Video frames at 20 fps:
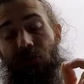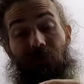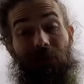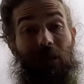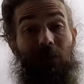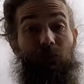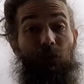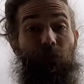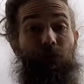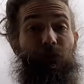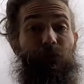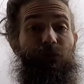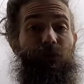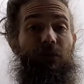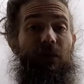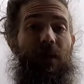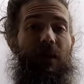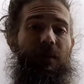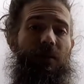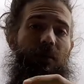That's all for
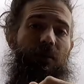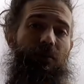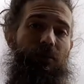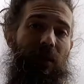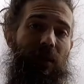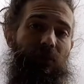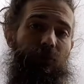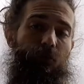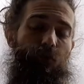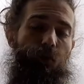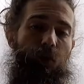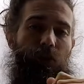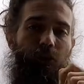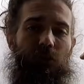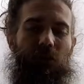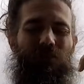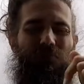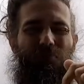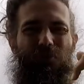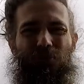today. Thanks for
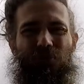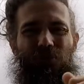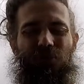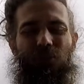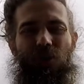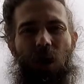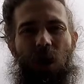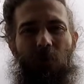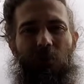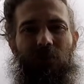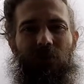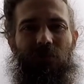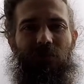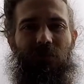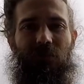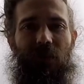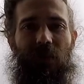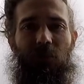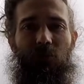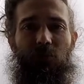watching. Put your comments
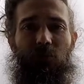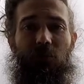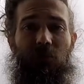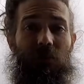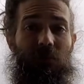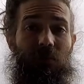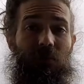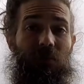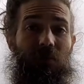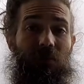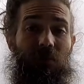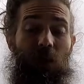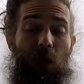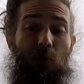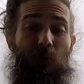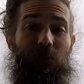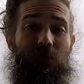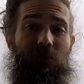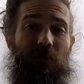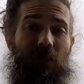down in the
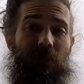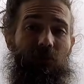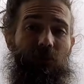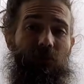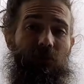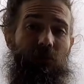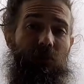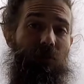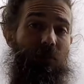comment section.